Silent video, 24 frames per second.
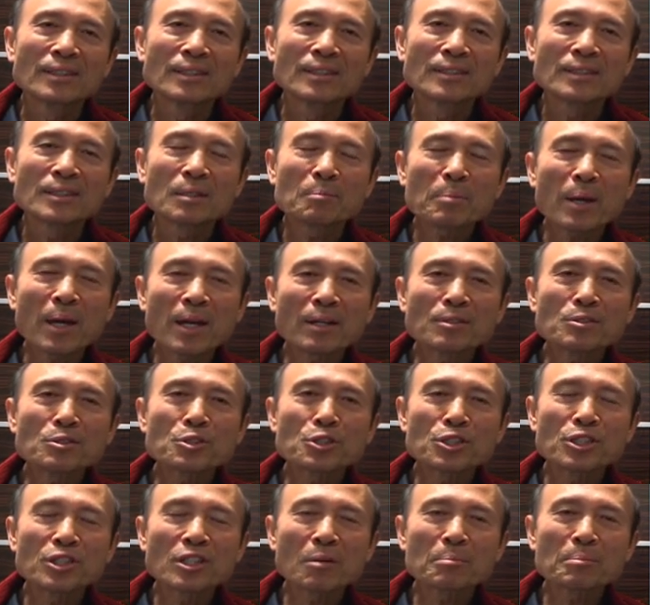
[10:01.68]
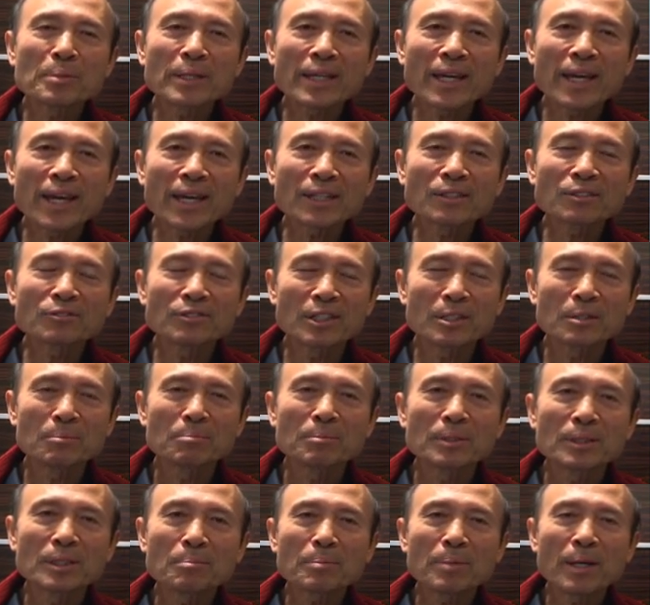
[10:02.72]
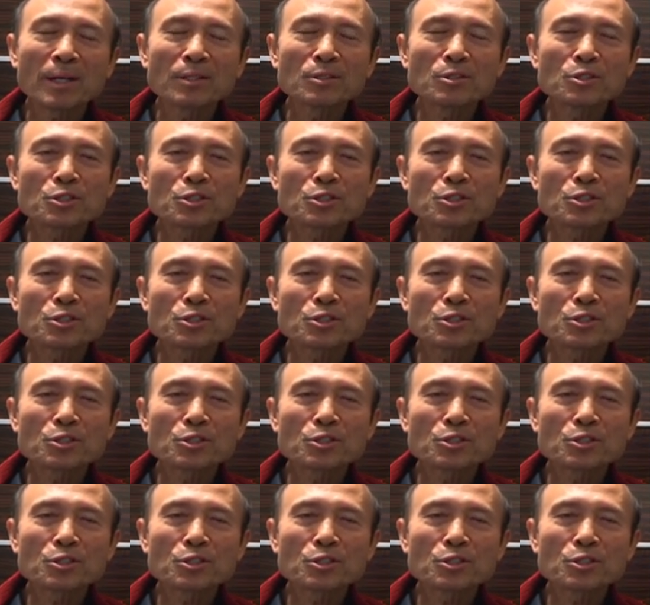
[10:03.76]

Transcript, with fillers: The parents should not be angry, but the parents